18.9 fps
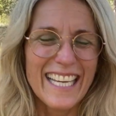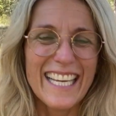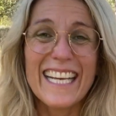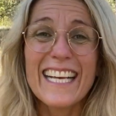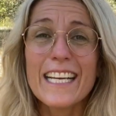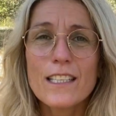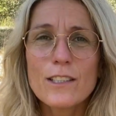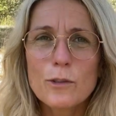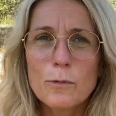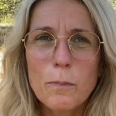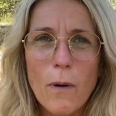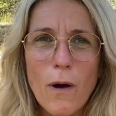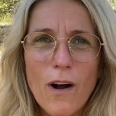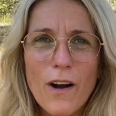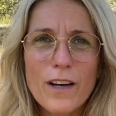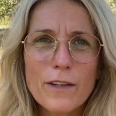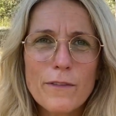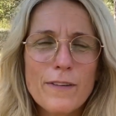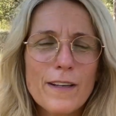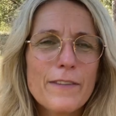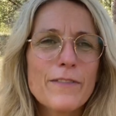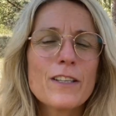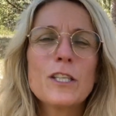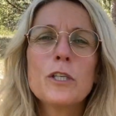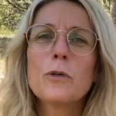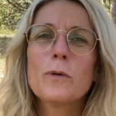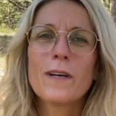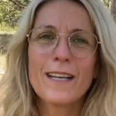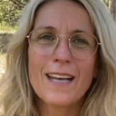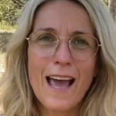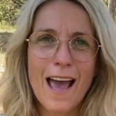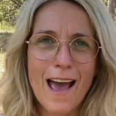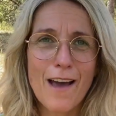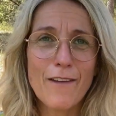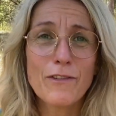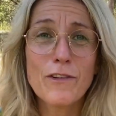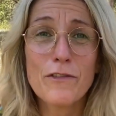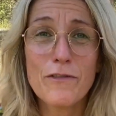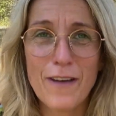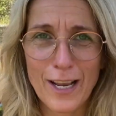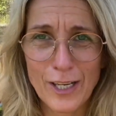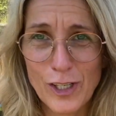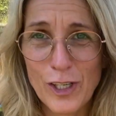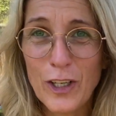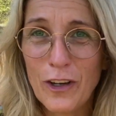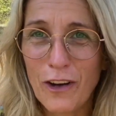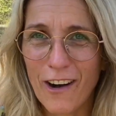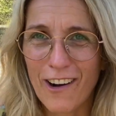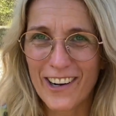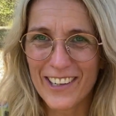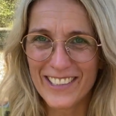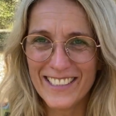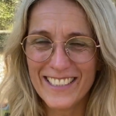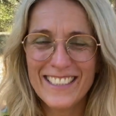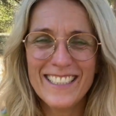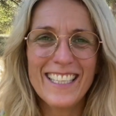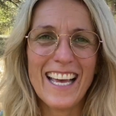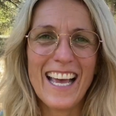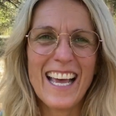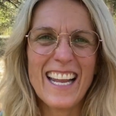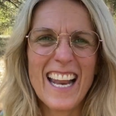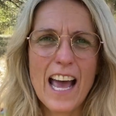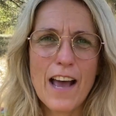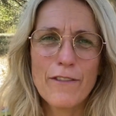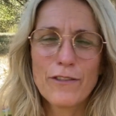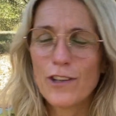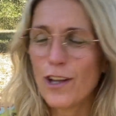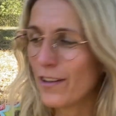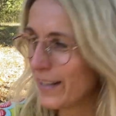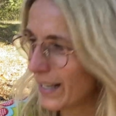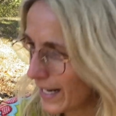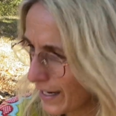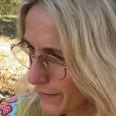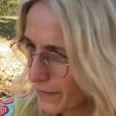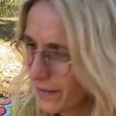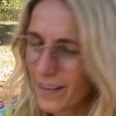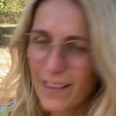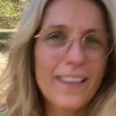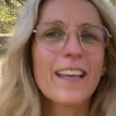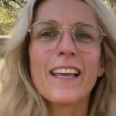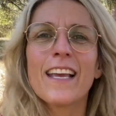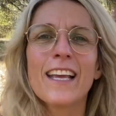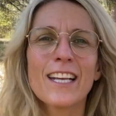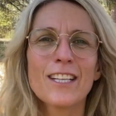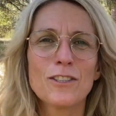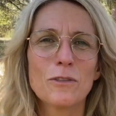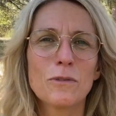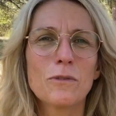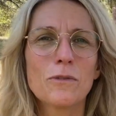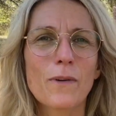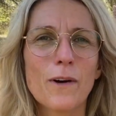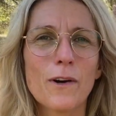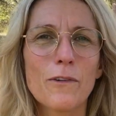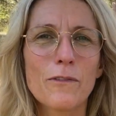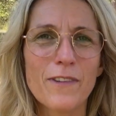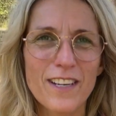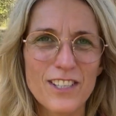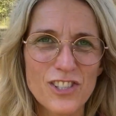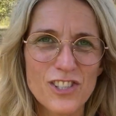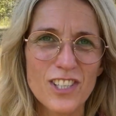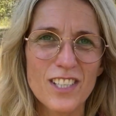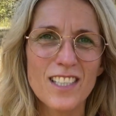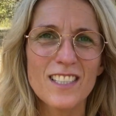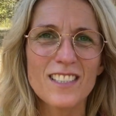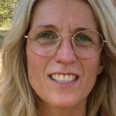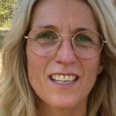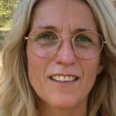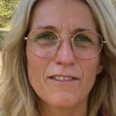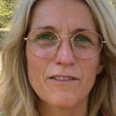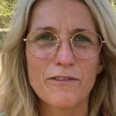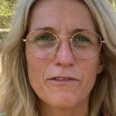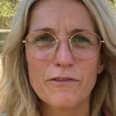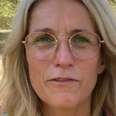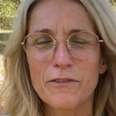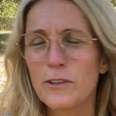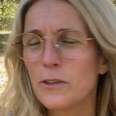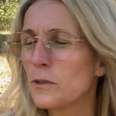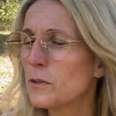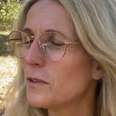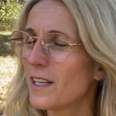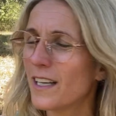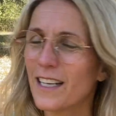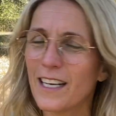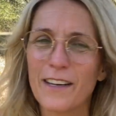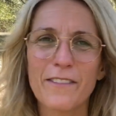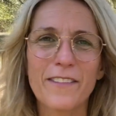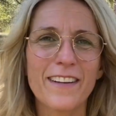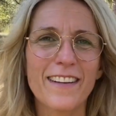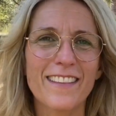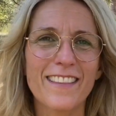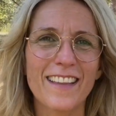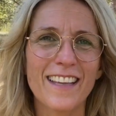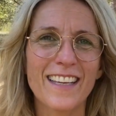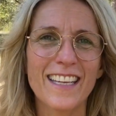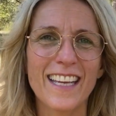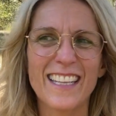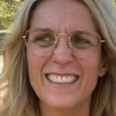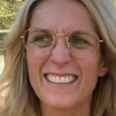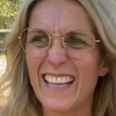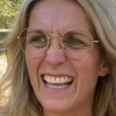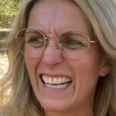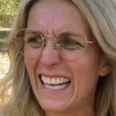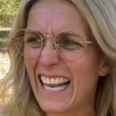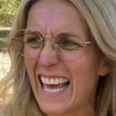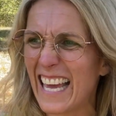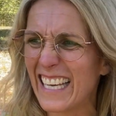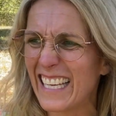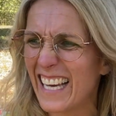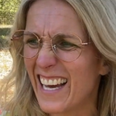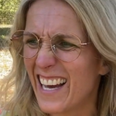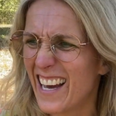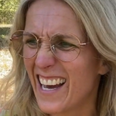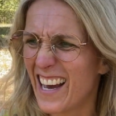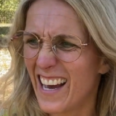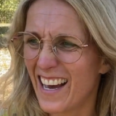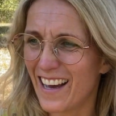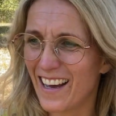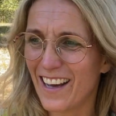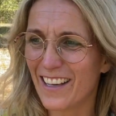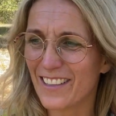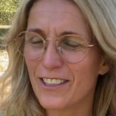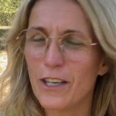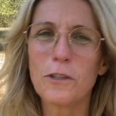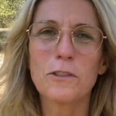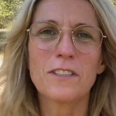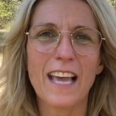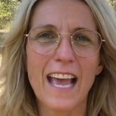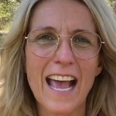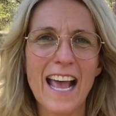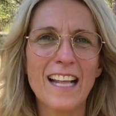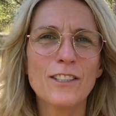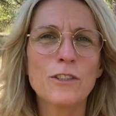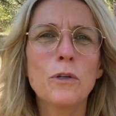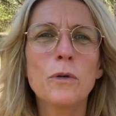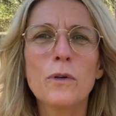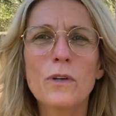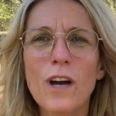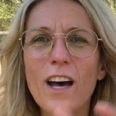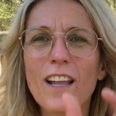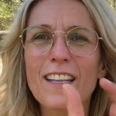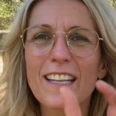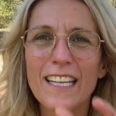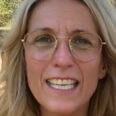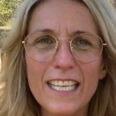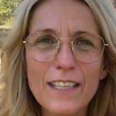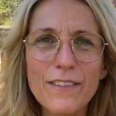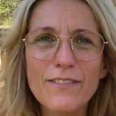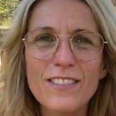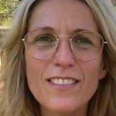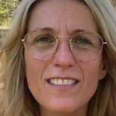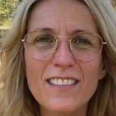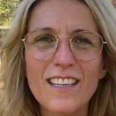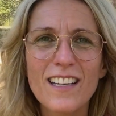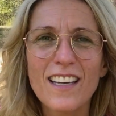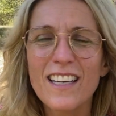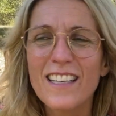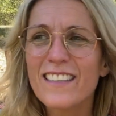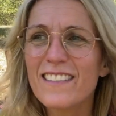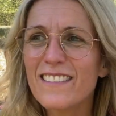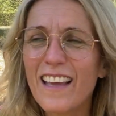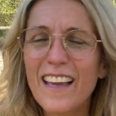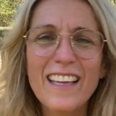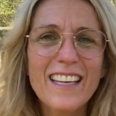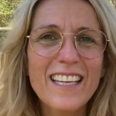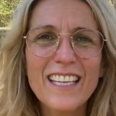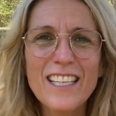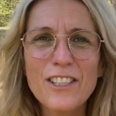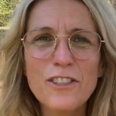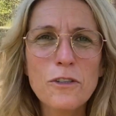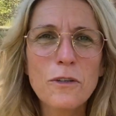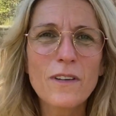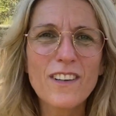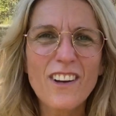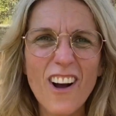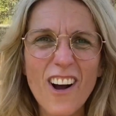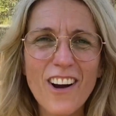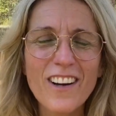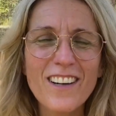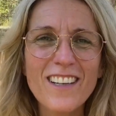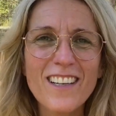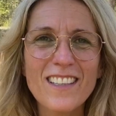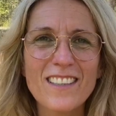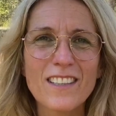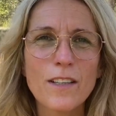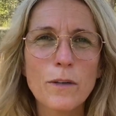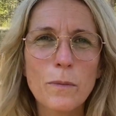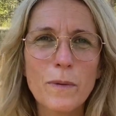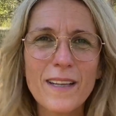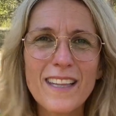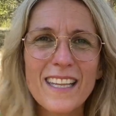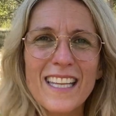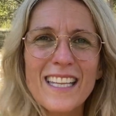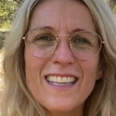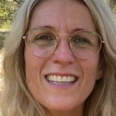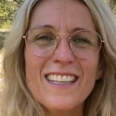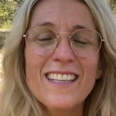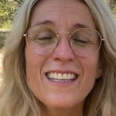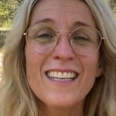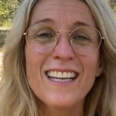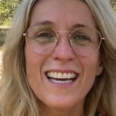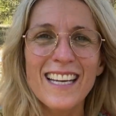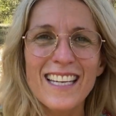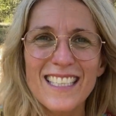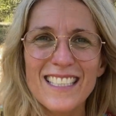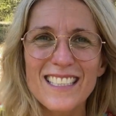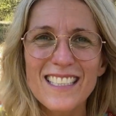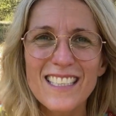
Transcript: It's part of living. You can have a veggie garden and have done everything to grow veggies and fruit and everything, and then like those ants who cut leaves, they eat your garden within the night.